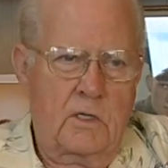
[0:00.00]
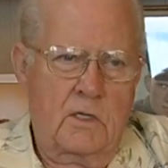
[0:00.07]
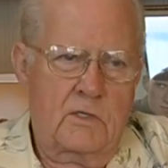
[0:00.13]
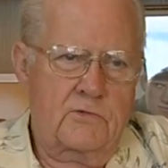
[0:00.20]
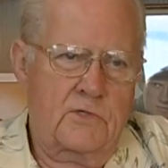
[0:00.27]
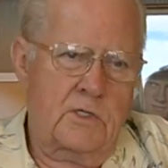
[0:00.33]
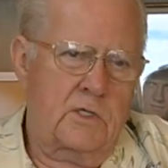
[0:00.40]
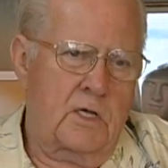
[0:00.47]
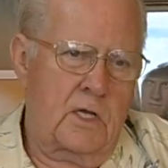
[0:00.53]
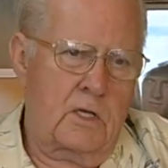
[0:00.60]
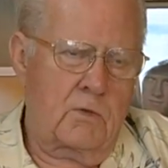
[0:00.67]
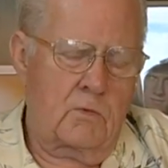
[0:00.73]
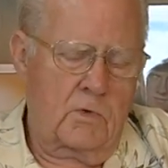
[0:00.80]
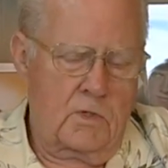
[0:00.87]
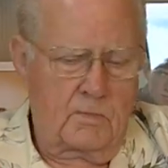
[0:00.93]
I said,
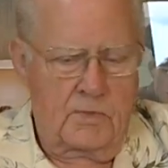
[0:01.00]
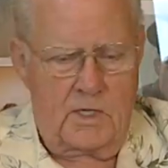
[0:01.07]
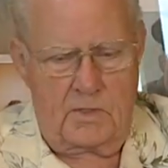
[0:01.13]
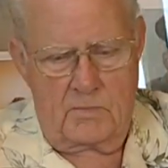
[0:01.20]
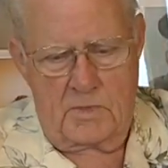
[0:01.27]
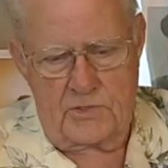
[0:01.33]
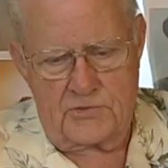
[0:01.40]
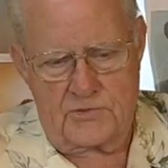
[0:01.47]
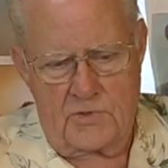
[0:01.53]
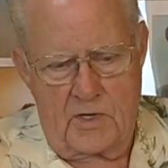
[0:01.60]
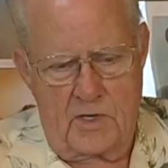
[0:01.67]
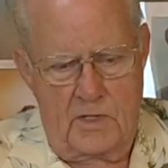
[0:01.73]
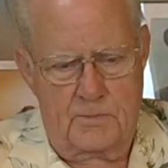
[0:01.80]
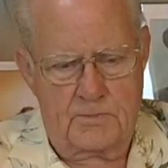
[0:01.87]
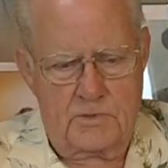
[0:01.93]
now what about my
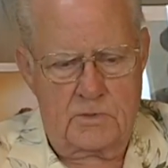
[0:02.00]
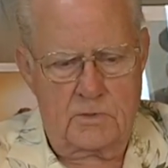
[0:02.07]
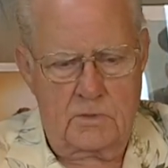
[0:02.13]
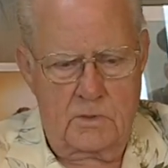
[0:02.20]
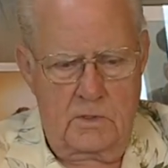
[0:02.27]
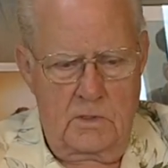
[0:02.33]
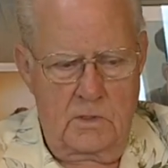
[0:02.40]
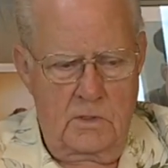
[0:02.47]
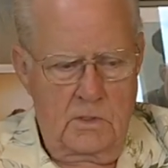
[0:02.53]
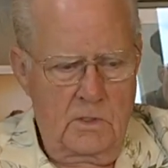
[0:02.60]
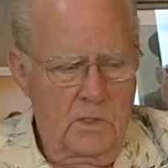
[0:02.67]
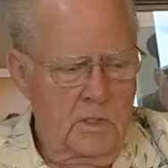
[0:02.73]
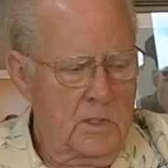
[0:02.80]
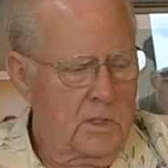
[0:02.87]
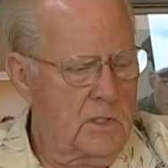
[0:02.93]
stripes? And
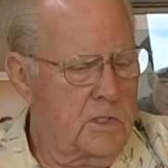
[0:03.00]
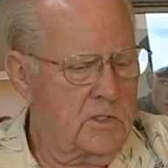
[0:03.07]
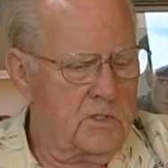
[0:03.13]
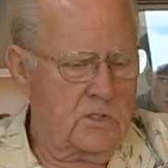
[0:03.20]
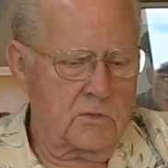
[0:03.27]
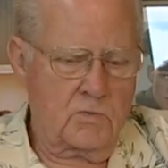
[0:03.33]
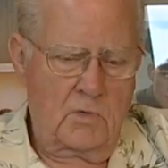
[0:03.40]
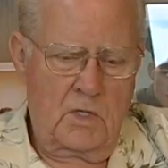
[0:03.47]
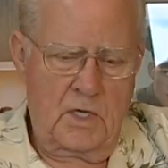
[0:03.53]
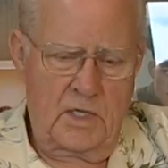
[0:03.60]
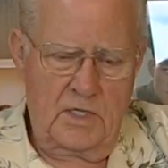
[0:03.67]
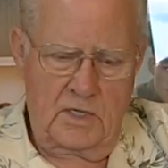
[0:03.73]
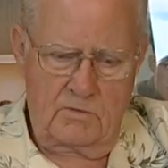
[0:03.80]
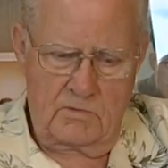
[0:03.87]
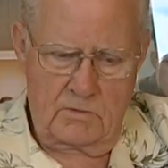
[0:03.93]
he says, well, I
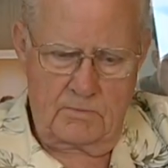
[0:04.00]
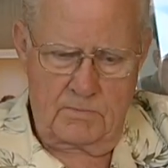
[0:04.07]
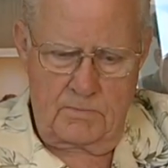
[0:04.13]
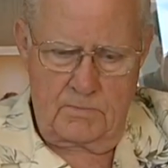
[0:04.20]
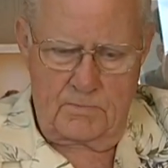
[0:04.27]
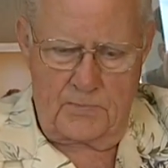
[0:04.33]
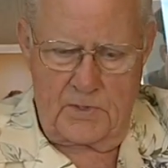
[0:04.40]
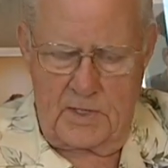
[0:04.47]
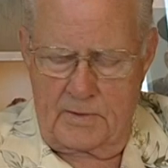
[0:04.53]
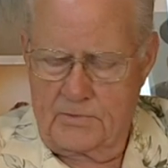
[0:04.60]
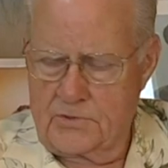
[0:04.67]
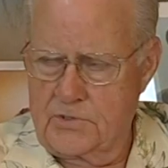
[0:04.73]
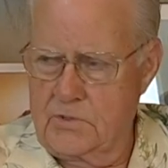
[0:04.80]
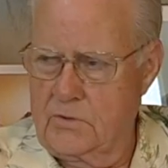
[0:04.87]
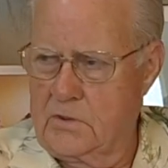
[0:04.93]
never
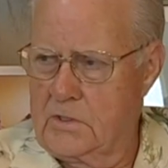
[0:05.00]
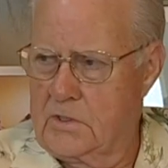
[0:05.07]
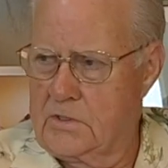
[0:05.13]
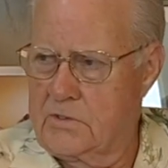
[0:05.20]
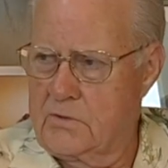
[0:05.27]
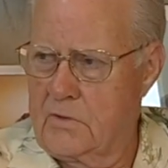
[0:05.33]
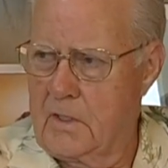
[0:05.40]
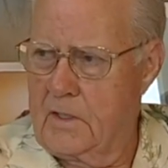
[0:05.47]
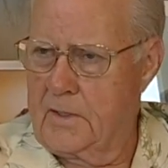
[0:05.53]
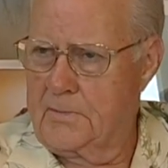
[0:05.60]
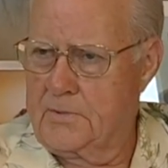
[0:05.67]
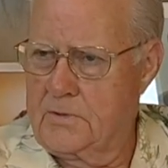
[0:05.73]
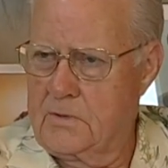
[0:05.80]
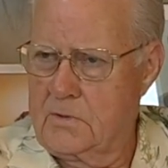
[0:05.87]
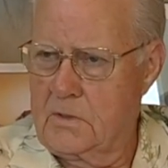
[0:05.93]
promised you any
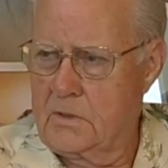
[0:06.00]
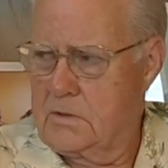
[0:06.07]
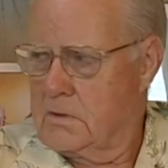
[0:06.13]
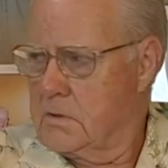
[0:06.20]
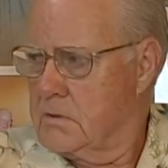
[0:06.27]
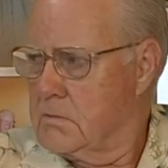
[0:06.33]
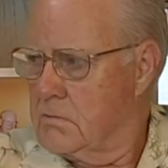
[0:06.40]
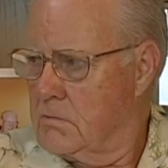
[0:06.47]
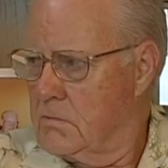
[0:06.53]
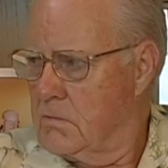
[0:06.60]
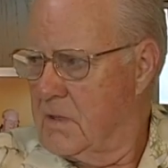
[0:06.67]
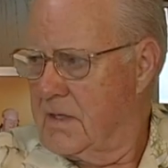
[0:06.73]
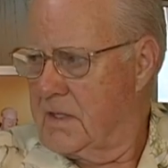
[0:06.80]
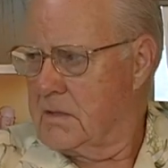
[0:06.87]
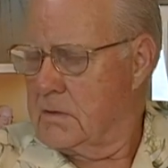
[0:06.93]
stripes. I said,
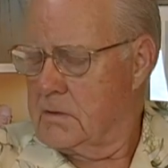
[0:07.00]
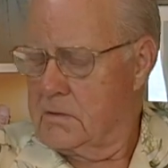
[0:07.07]
what?